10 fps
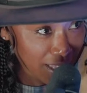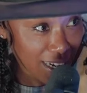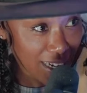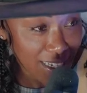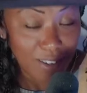
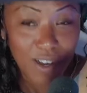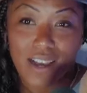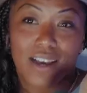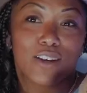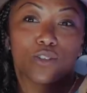that.
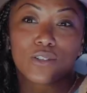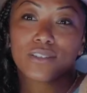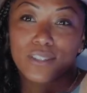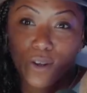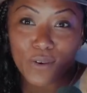
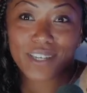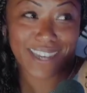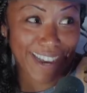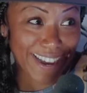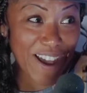So
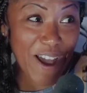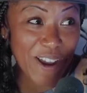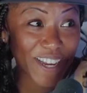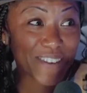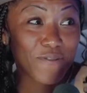yeah,
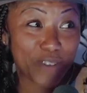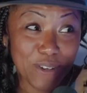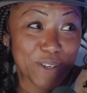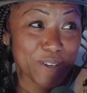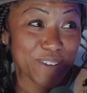I
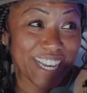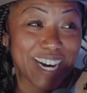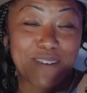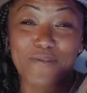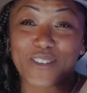feel you. Like
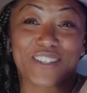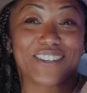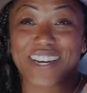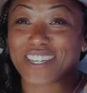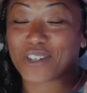I'm
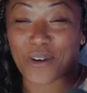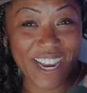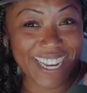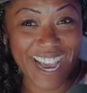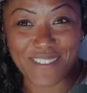like
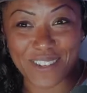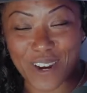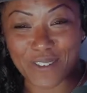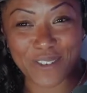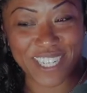trying to have this
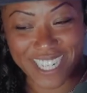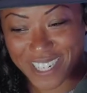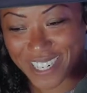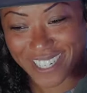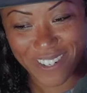
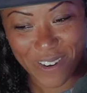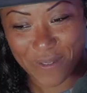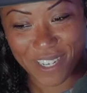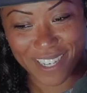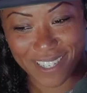conversation, you know,
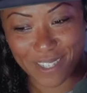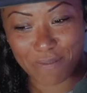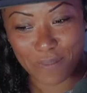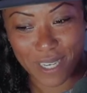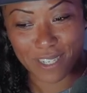because it's
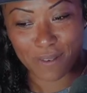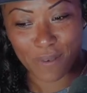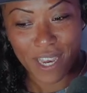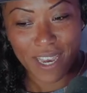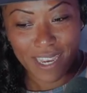a it's a
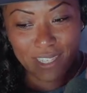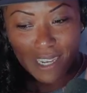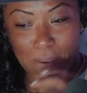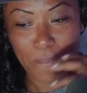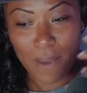it's
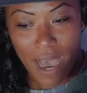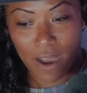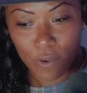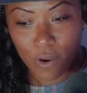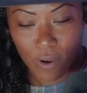like a macro